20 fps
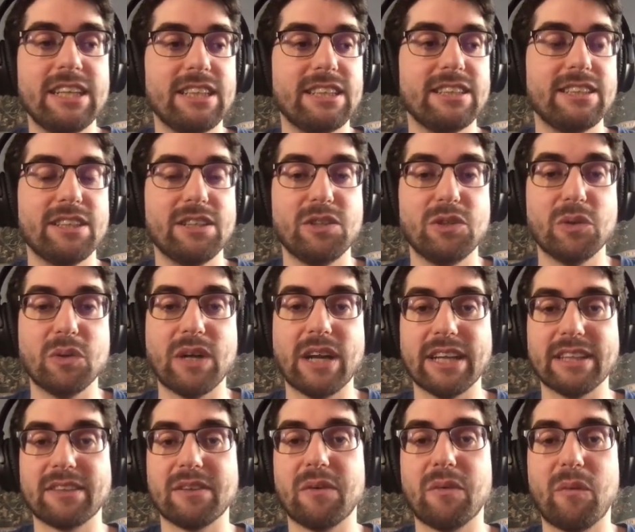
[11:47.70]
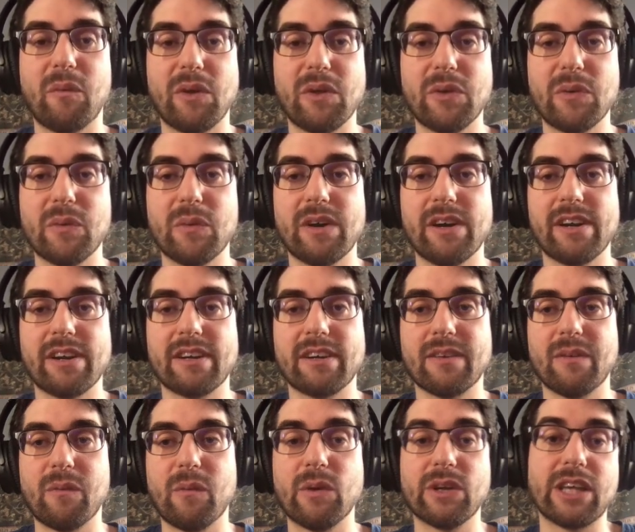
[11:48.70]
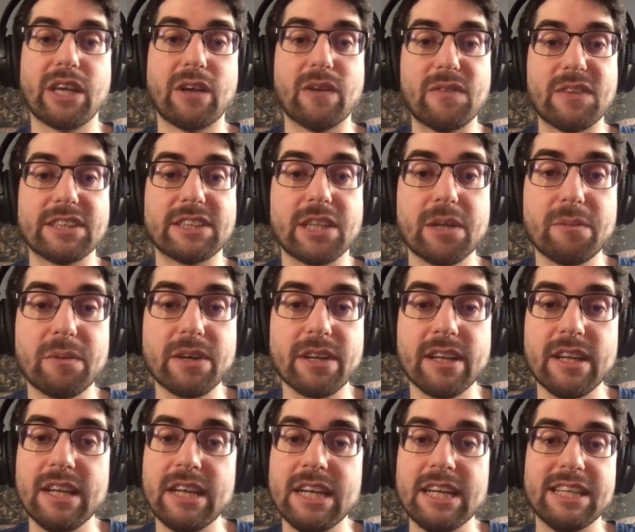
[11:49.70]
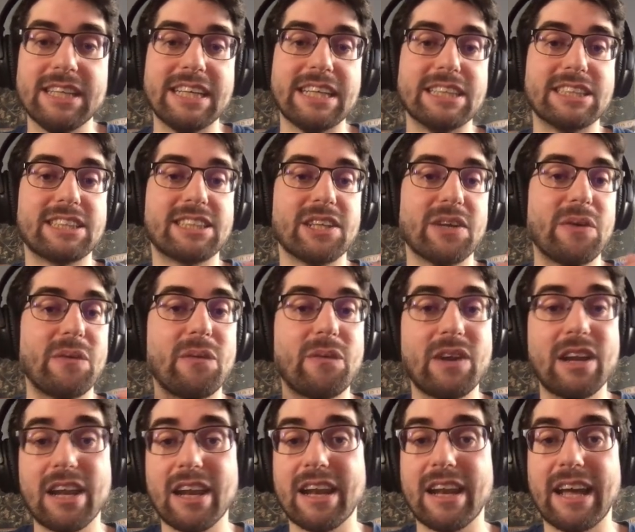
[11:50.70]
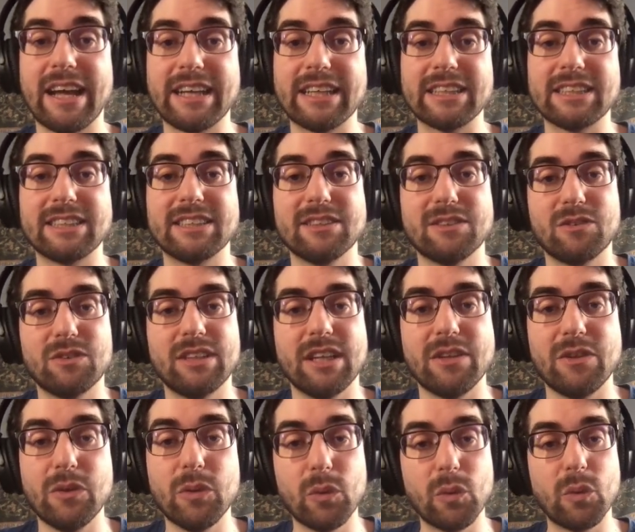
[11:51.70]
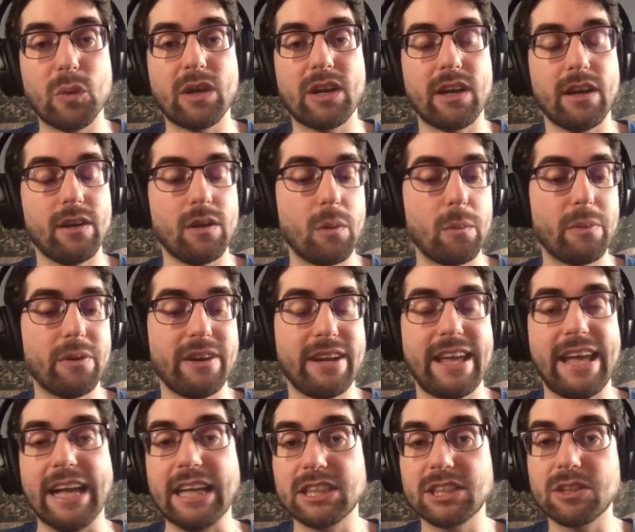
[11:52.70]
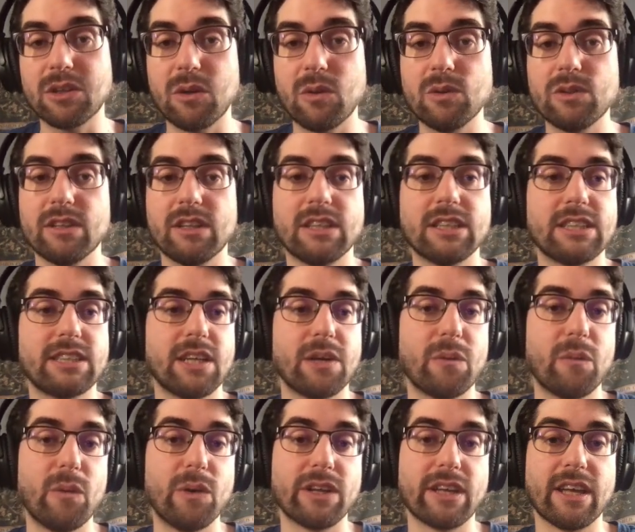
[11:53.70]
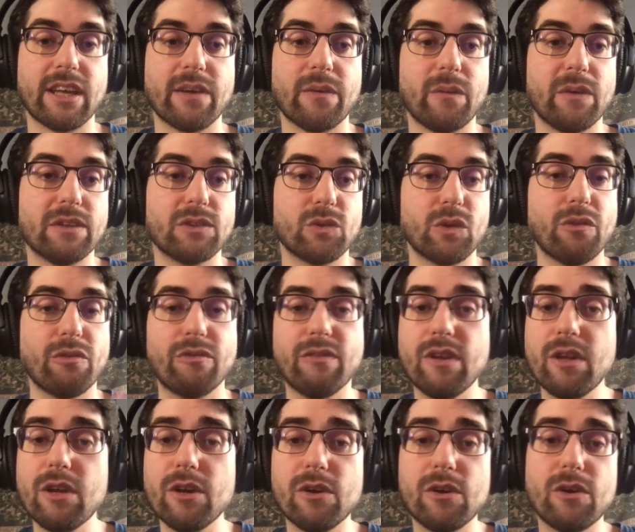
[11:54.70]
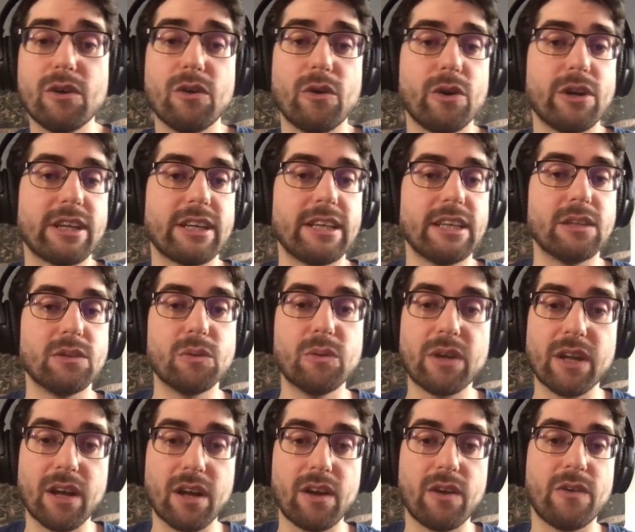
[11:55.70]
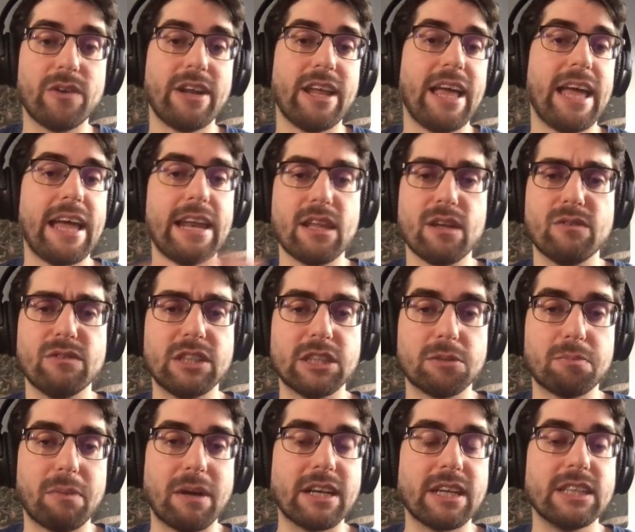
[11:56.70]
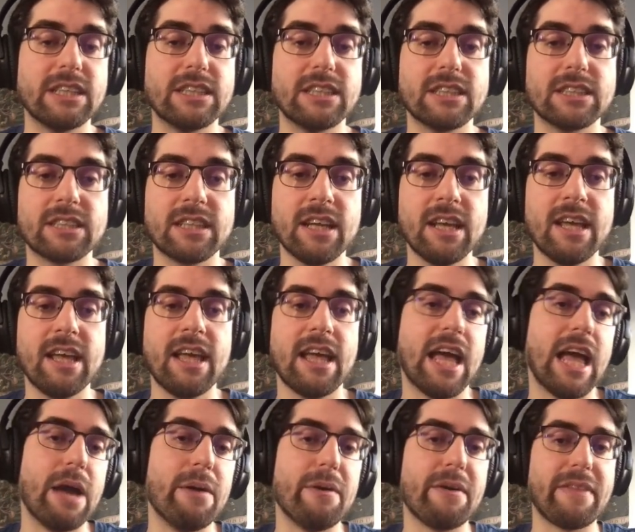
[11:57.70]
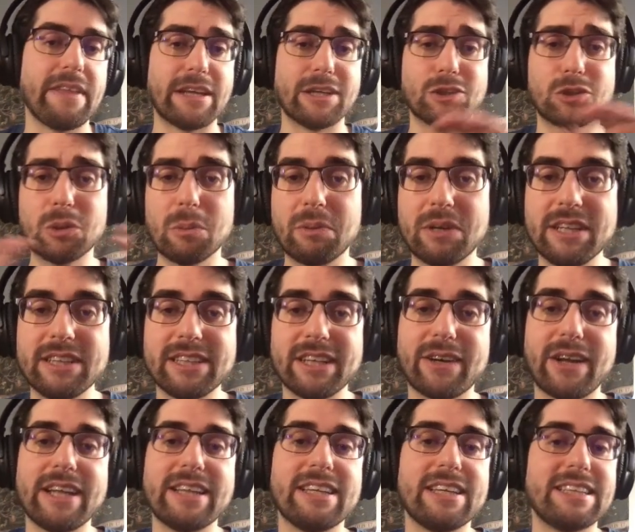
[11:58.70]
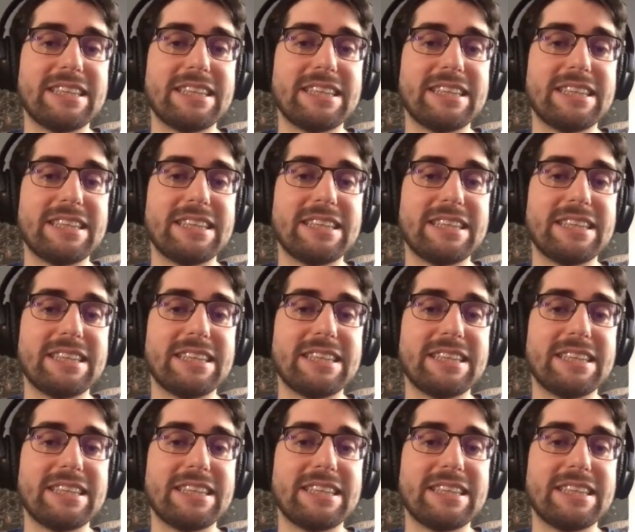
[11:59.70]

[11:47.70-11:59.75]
that you get when you are working on the server. It's really nice that you can open Xcode and start working with Swift Neo or Kitura or any of these packages. Everything is super integrated,